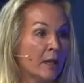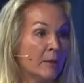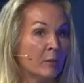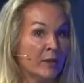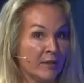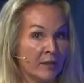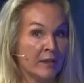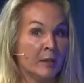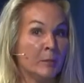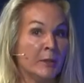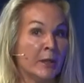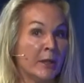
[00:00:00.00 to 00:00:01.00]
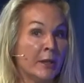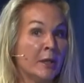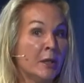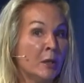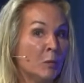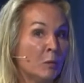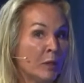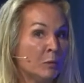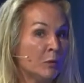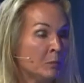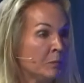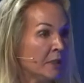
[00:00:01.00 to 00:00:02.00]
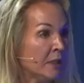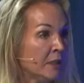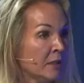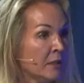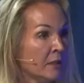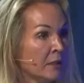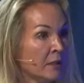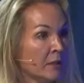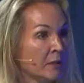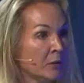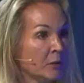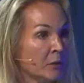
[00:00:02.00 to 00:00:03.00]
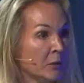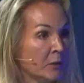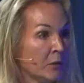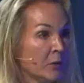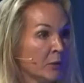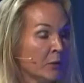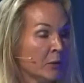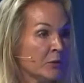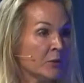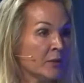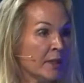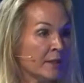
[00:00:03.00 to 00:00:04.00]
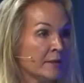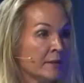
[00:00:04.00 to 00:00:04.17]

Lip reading: within EPR, what would be your thoughts on that?